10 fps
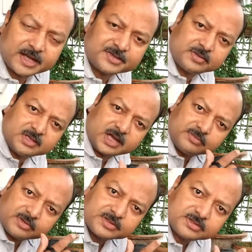Actually,
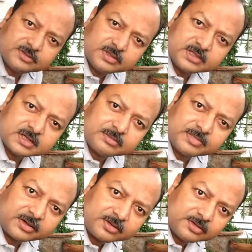I was doing some
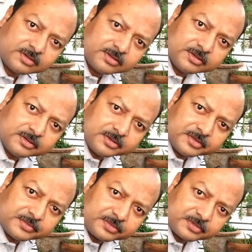macro
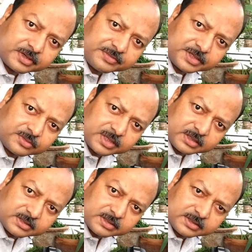photography
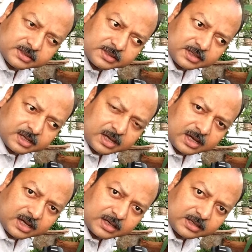today,
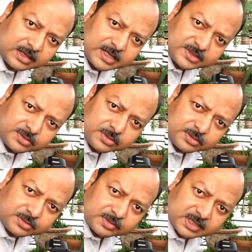and as you
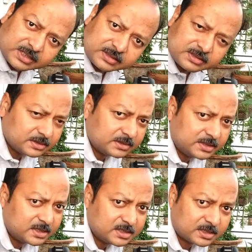know that
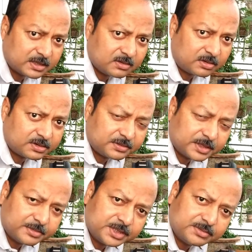there is a
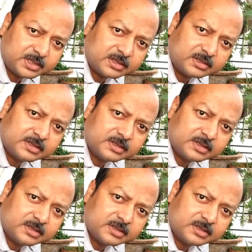lockdown everywhere,